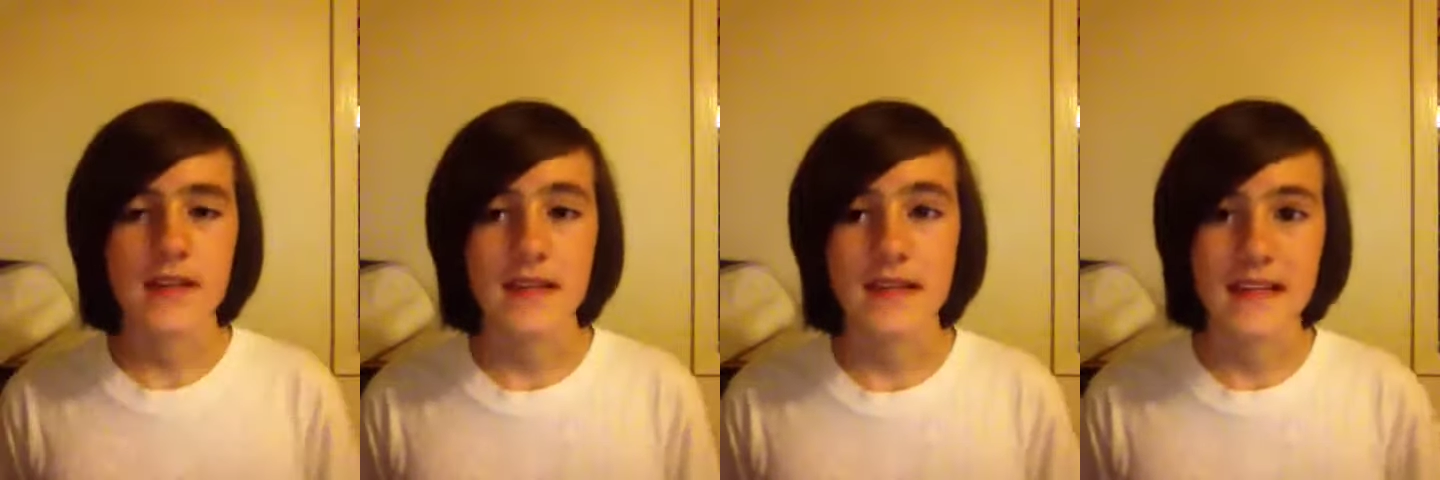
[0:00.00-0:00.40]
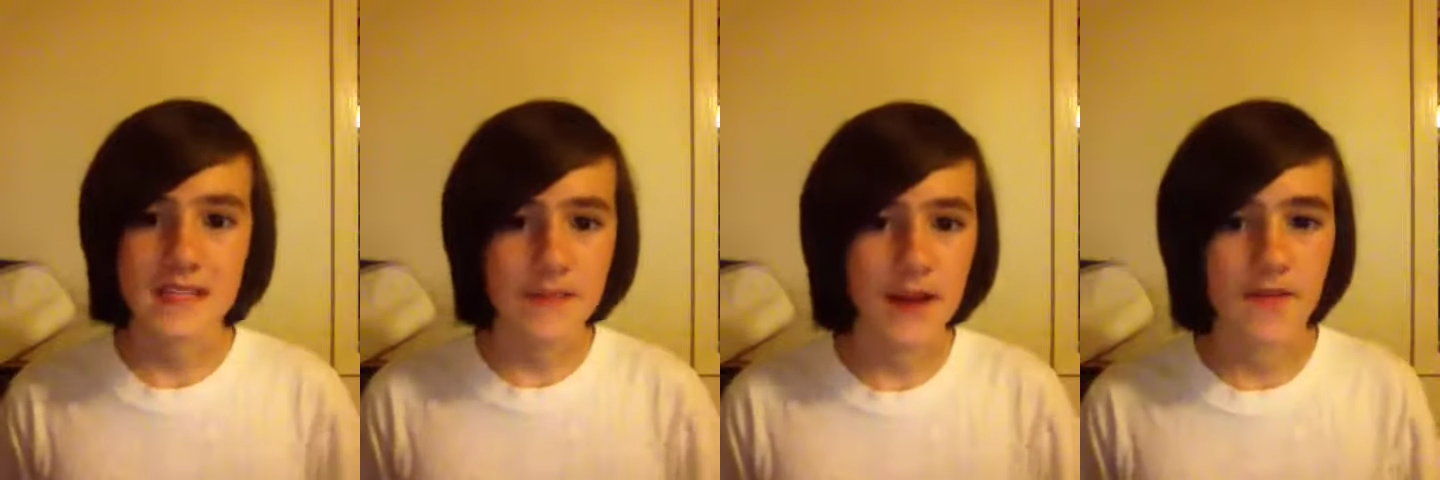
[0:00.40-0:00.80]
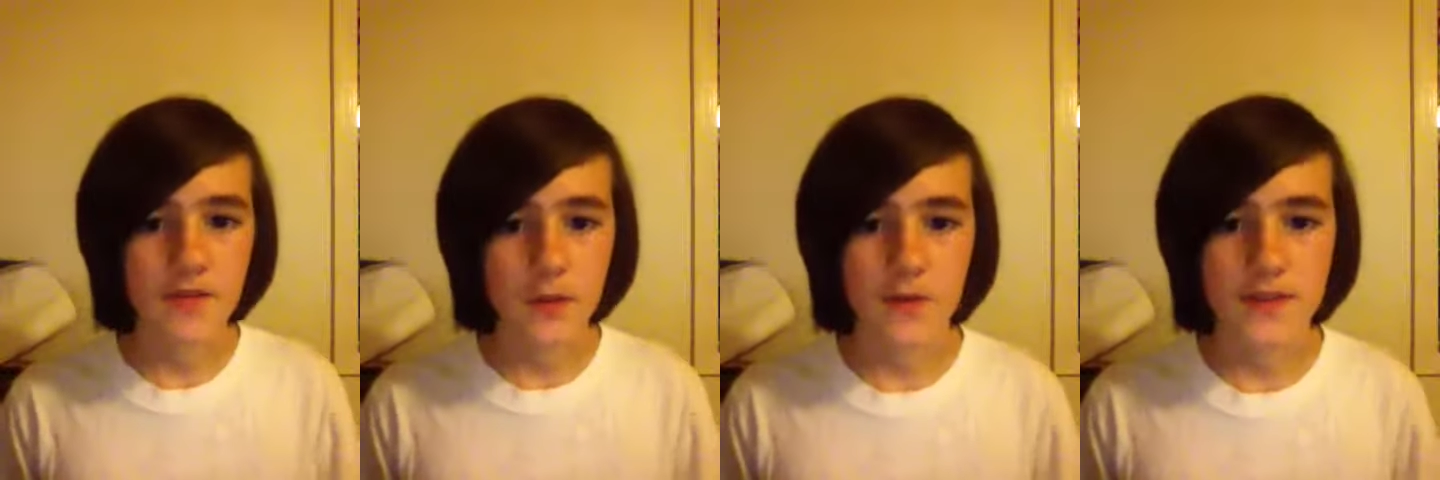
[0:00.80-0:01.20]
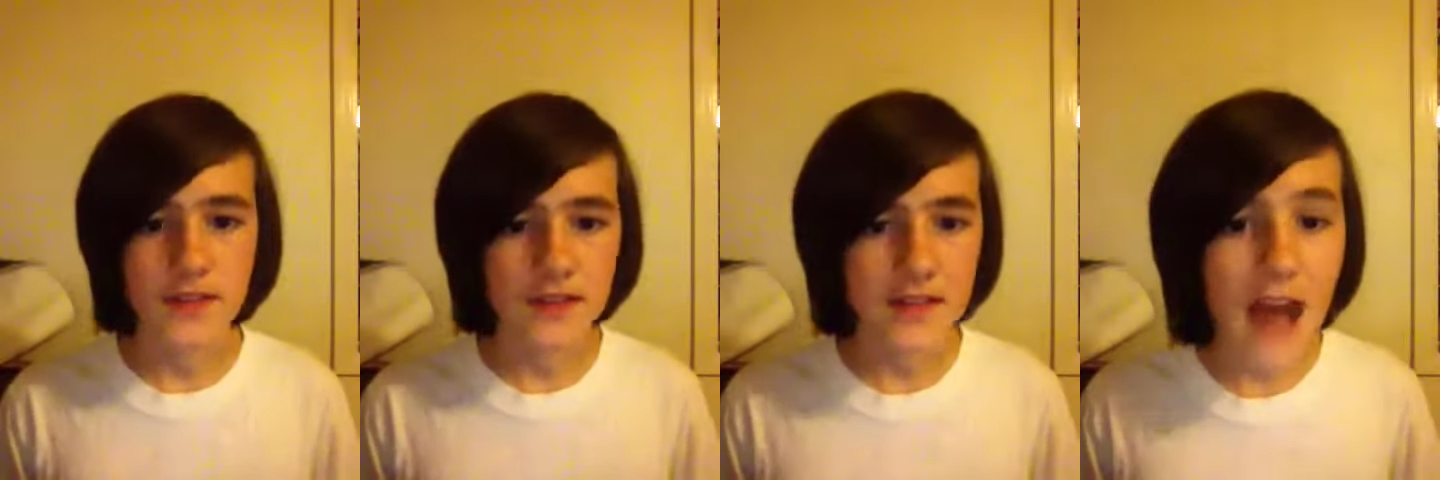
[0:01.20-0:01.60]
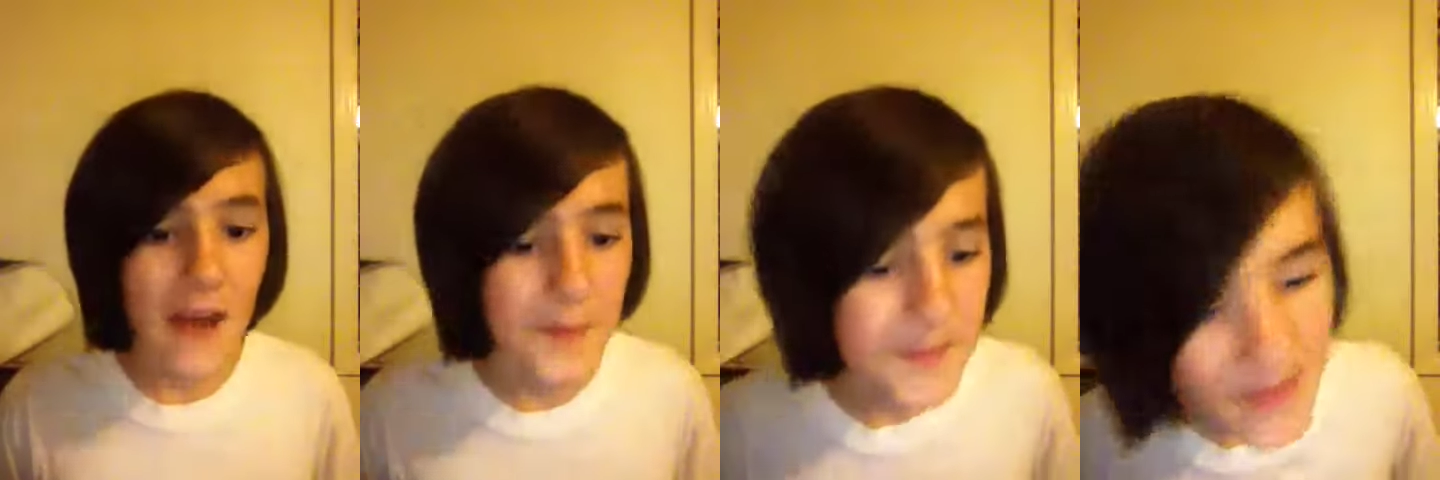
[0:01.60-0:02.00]
It has been for the whole entire
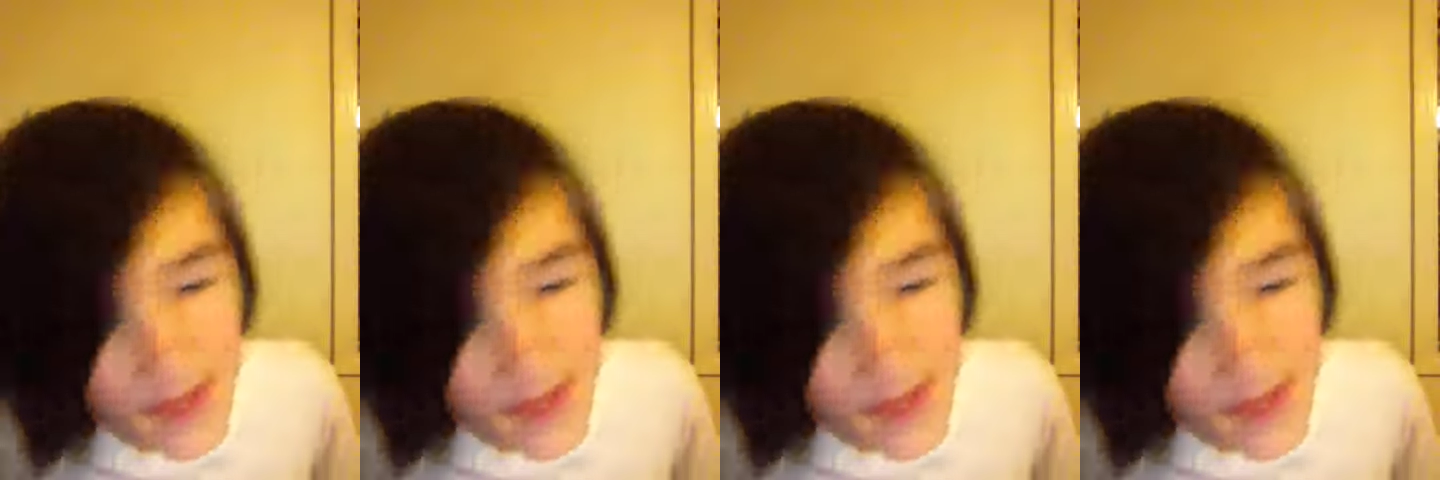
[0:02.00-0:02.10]
time.